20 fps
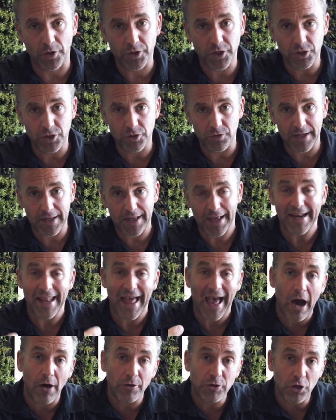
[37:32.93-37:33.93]
what you're doing
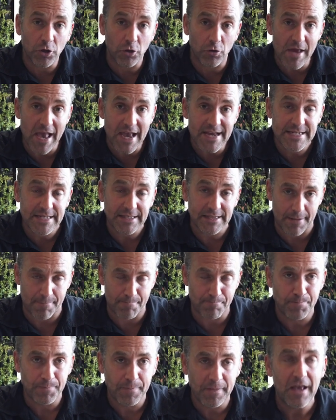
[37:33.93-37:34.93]
and how you're creating
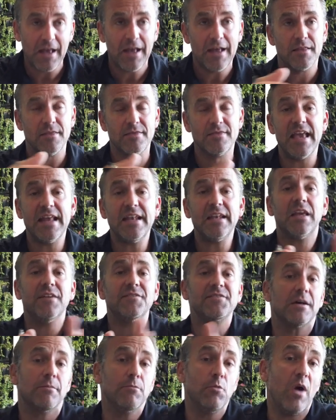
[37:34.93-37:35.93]
them. Then
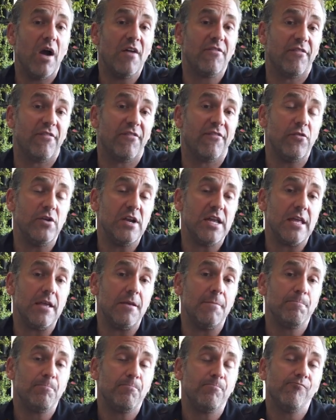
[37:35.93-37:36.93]
give some away for
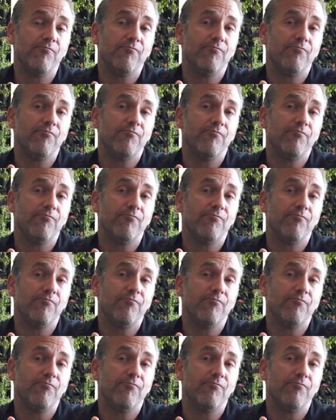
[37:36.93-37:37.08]
free.